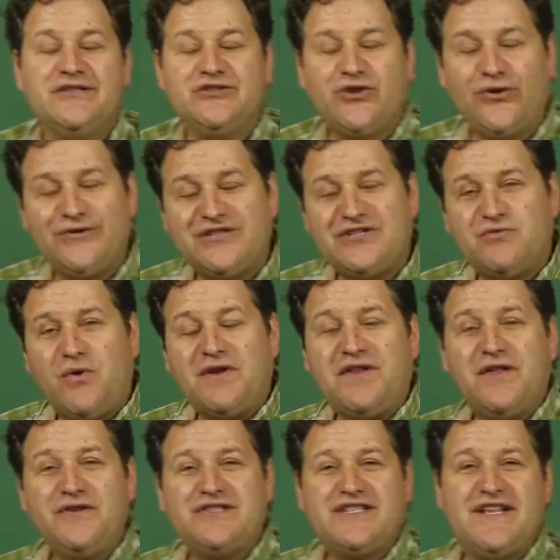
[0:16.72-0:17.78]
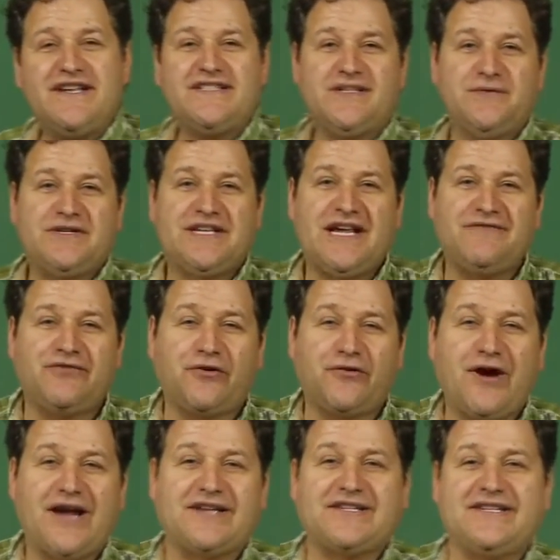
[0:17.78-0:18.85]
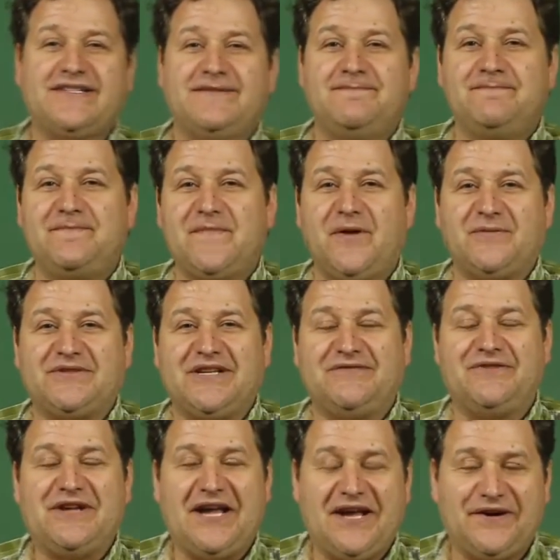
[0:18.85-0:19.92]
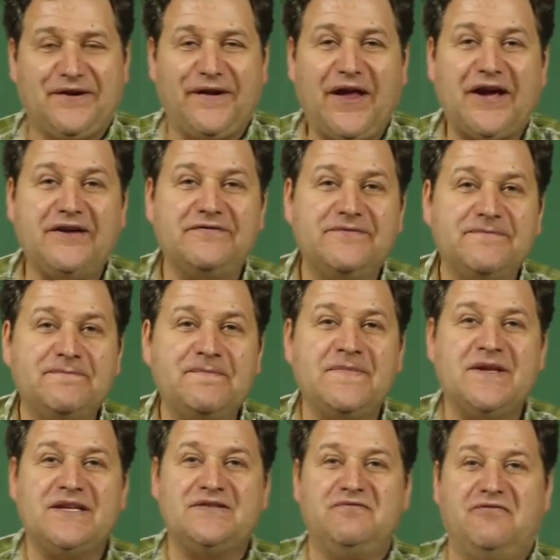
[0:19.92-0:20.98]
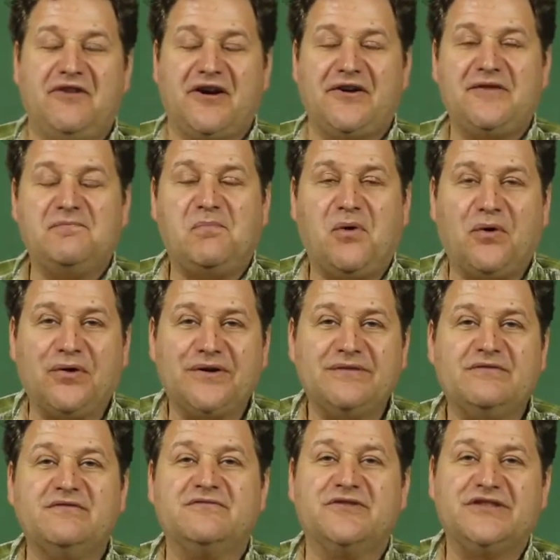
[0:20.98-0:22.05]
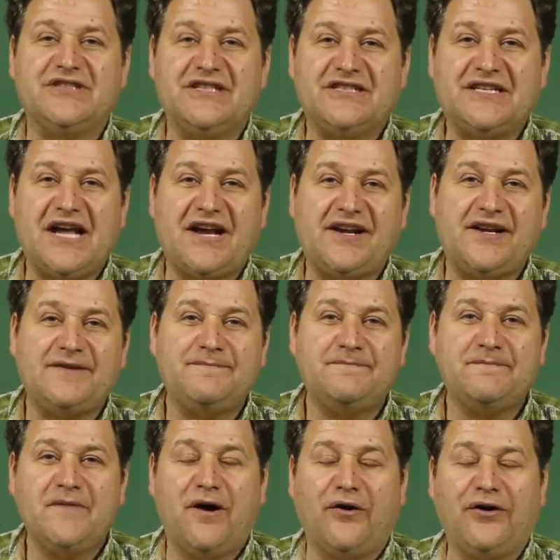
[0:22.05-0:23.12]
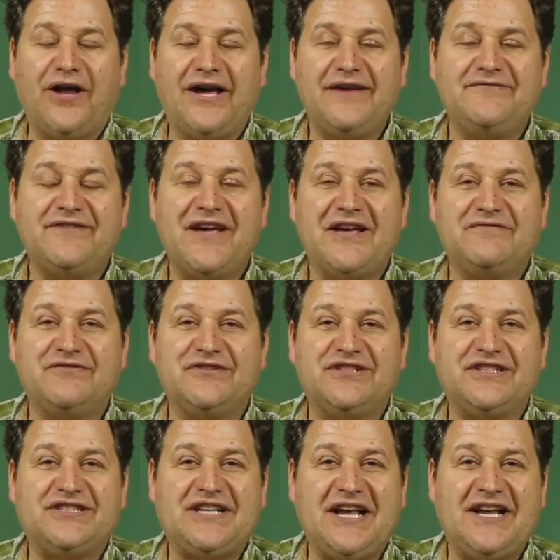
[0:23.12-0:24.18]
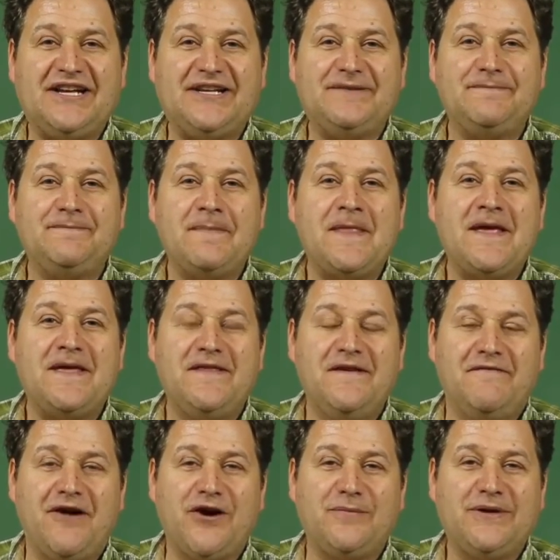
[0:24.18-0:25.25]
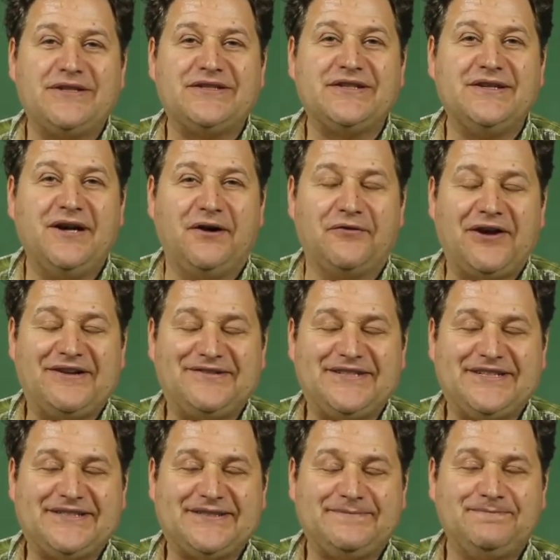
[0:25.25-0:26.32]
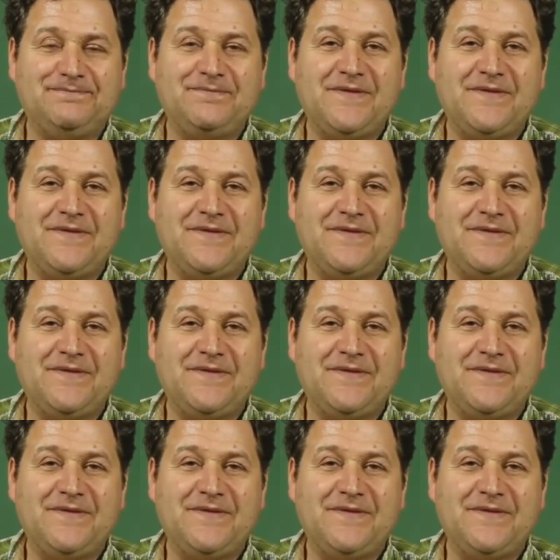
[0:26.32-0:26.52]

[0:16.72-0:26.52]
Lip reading: Soils is one of those things that we take for granted almost every day in our life. It's very important for sustaining our life and for sustaining the environment around us.